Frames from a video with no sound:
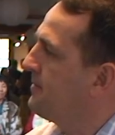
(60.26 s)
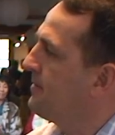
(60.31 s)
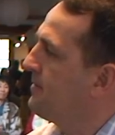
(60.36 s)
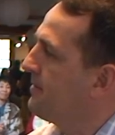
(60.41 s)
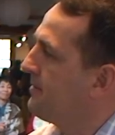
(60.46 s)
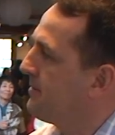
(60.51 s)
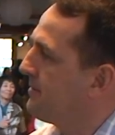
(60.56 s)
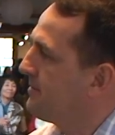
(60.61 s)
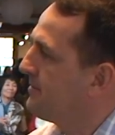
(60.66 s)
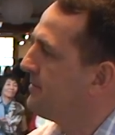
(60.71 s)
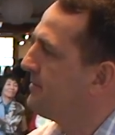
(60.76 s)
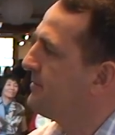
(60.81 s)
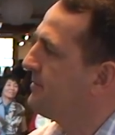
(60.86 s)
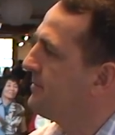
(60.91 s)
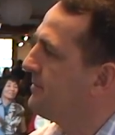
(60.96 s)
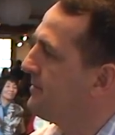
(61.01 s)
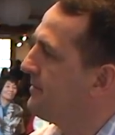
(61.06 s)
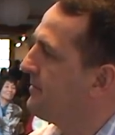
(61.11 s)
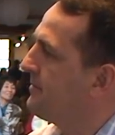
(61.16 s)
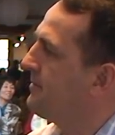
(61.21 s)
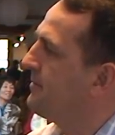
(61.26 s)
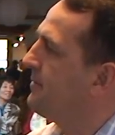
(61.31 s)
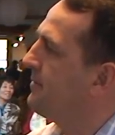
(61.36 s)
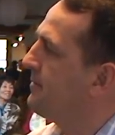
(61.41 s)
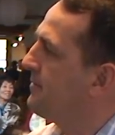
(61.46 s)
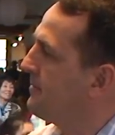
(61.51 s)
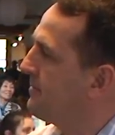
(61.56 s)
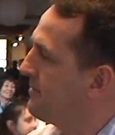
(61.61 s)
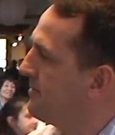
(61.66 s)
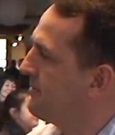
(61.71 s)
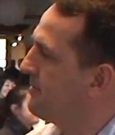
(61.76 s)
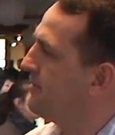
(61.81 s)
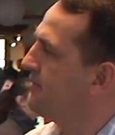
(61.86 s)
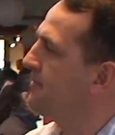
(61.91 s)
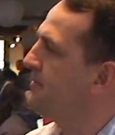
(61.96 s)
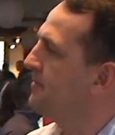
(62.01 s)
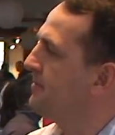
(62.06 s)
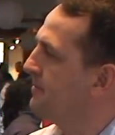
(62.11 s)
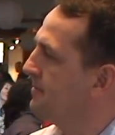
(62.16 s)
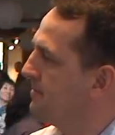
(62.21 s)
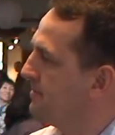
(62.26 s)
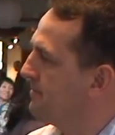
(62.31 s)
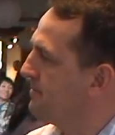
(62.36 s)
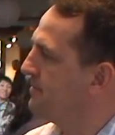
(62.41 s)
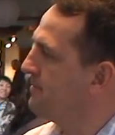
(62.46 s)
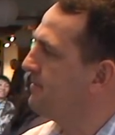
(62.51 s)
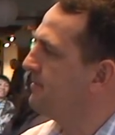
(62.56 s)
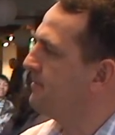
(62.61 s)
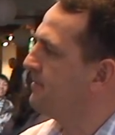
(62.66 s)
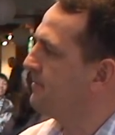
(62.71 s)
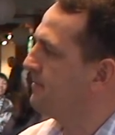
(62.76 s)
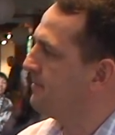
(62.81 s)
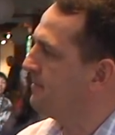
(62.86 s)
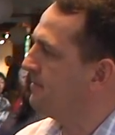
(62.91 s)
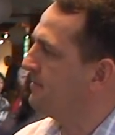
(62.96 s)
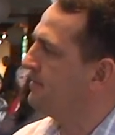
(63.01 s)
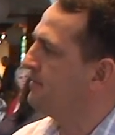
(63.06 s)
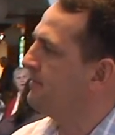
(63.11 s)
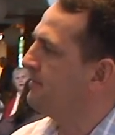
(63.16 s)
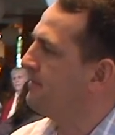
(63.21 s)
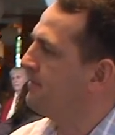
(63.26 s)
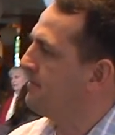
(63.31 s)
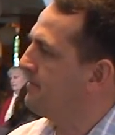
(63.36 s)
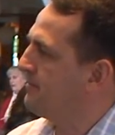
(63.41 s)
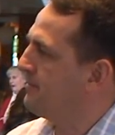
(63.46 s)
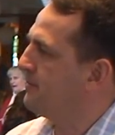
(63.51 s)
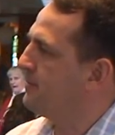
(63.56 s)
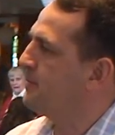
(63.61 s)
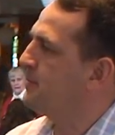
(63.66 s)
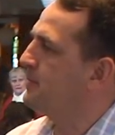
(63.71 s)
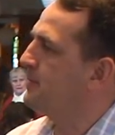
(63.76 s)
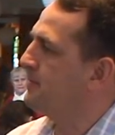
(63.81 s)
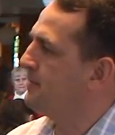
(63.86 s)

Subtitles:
(not speaking)